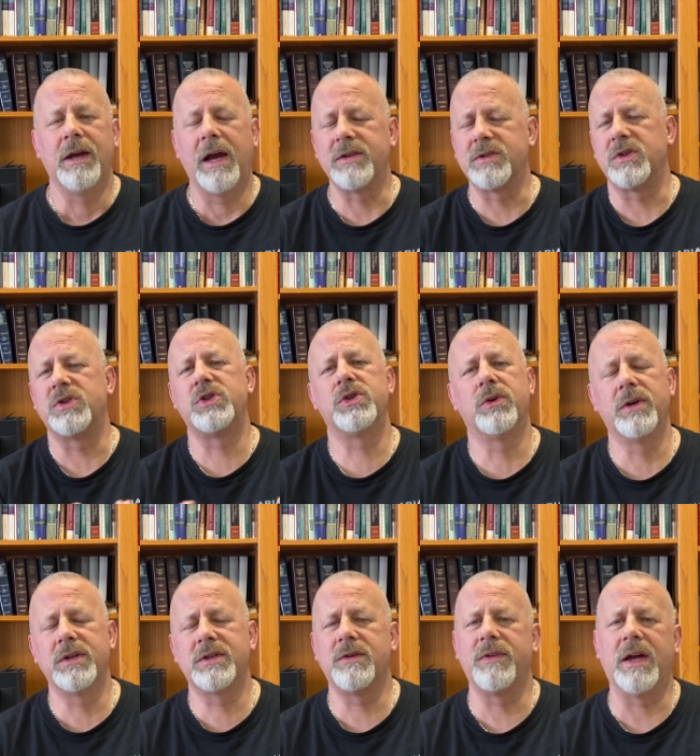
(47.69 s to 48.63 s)
has
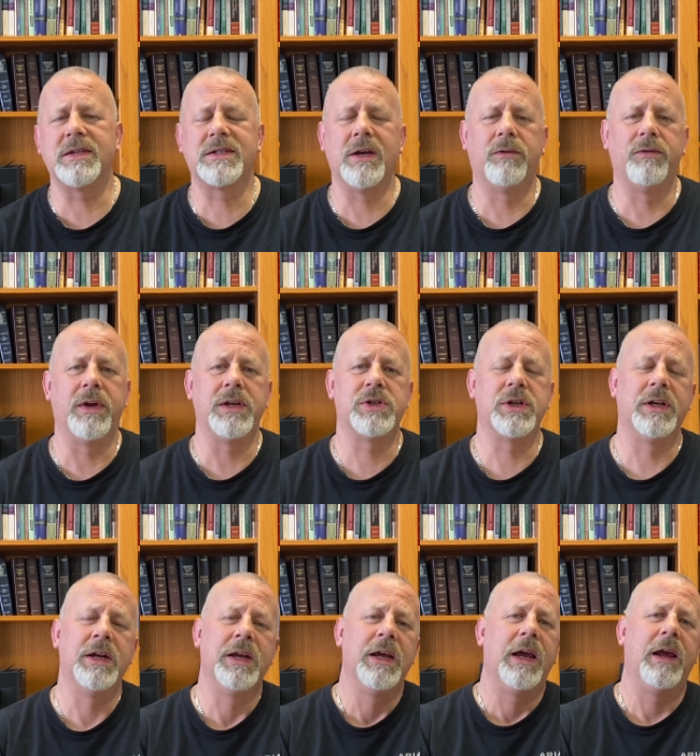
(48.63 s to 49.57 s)
assurance of that
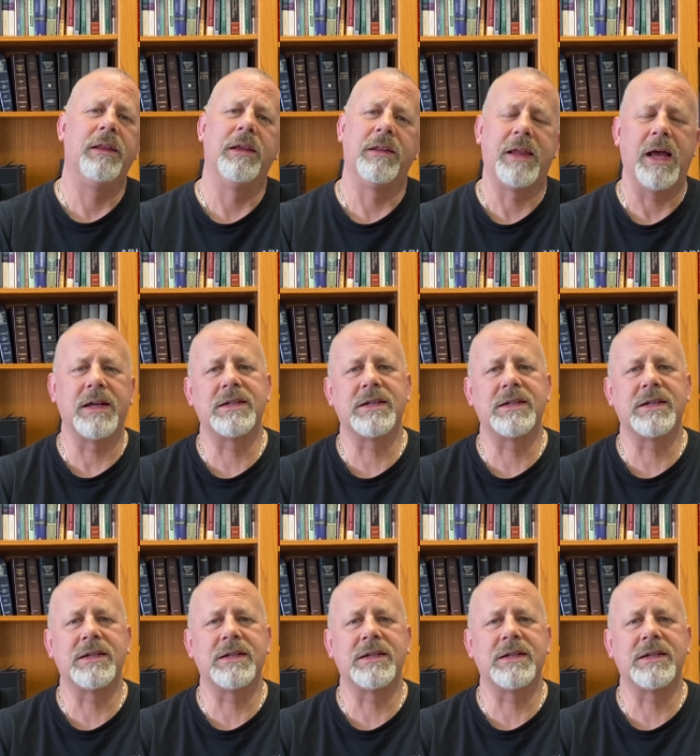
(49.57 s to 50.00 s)
salvation, and that